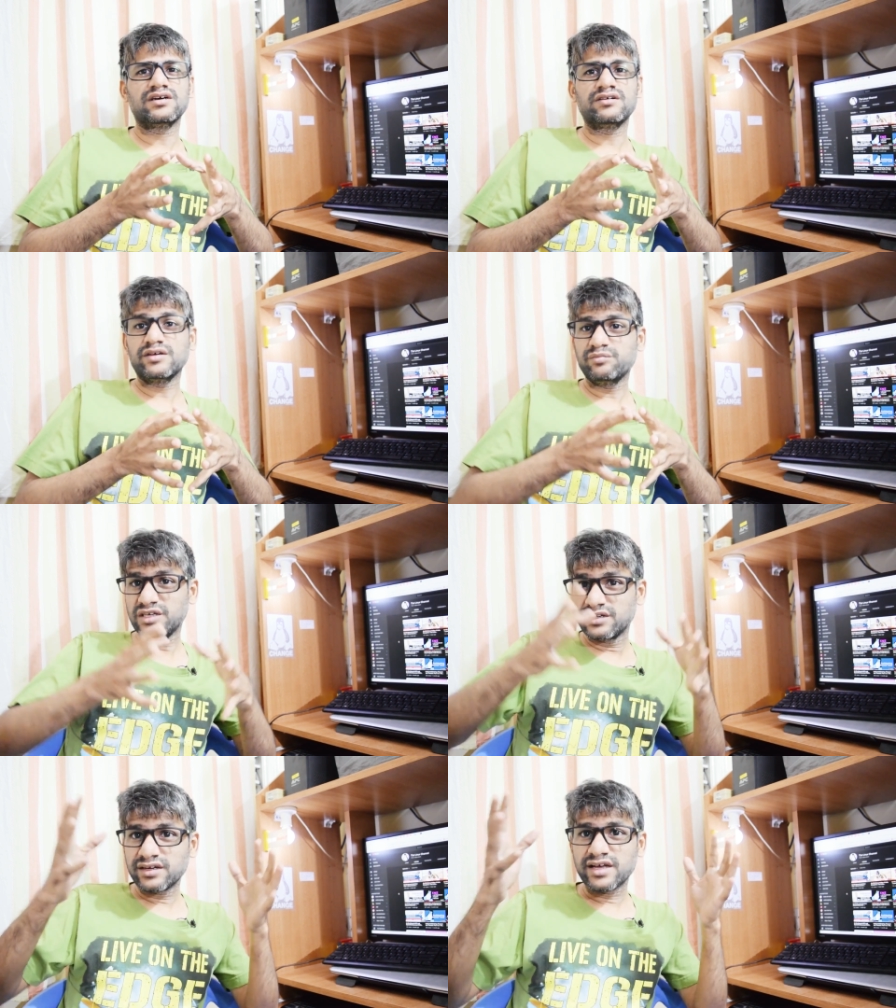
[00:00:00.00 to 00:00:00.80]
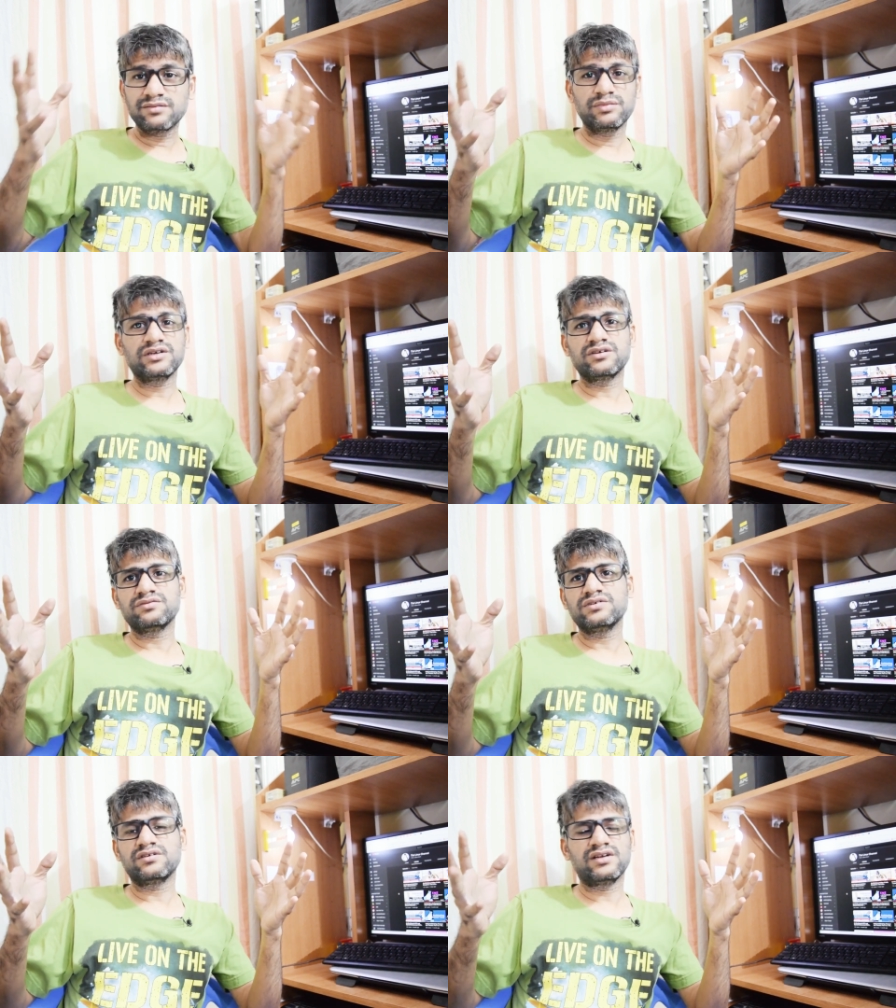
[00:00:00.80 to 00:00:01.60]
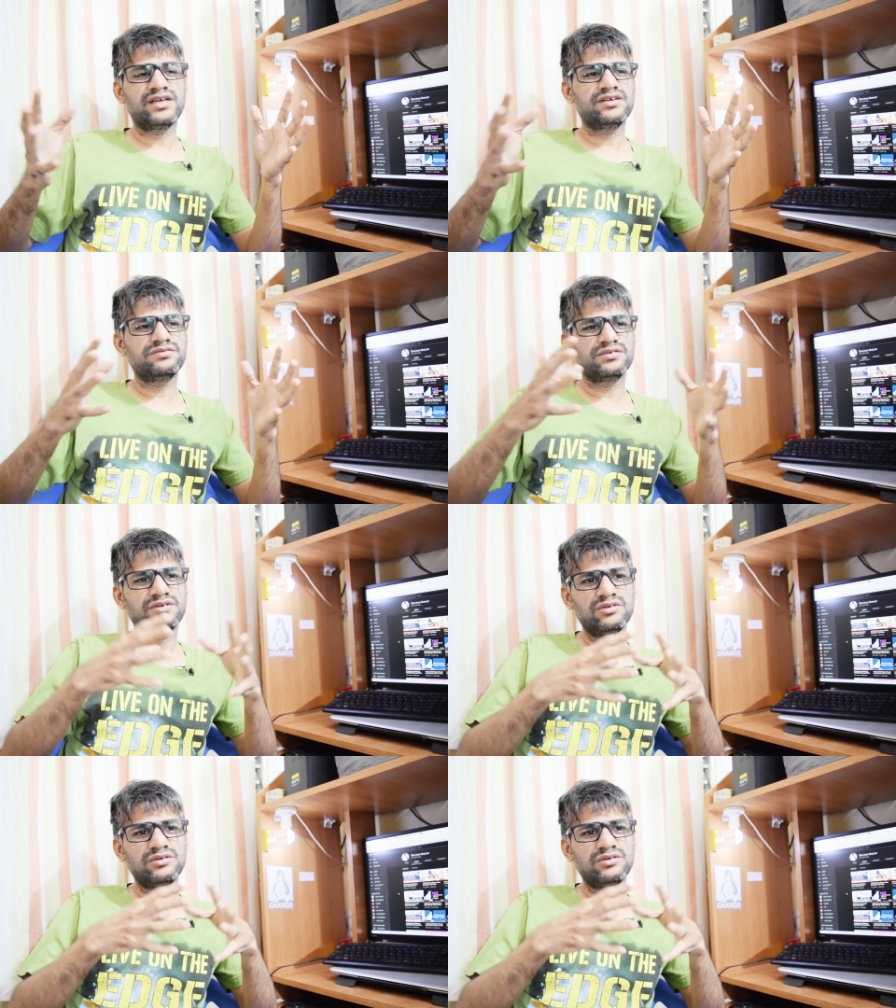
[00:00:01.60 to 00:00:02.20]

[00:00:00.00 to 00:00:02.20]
on a bigger aspect of your life.